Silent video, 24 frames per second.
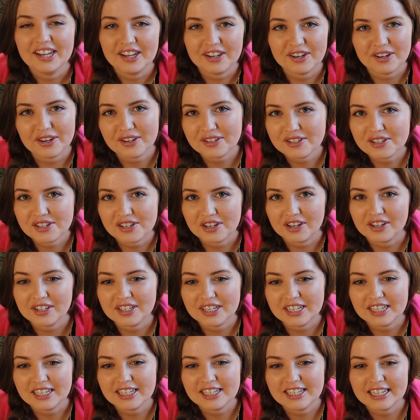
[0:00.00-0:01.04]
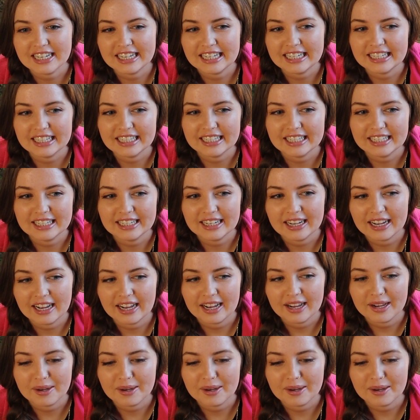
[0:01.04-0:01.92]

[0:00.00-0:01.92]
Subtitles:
It all started in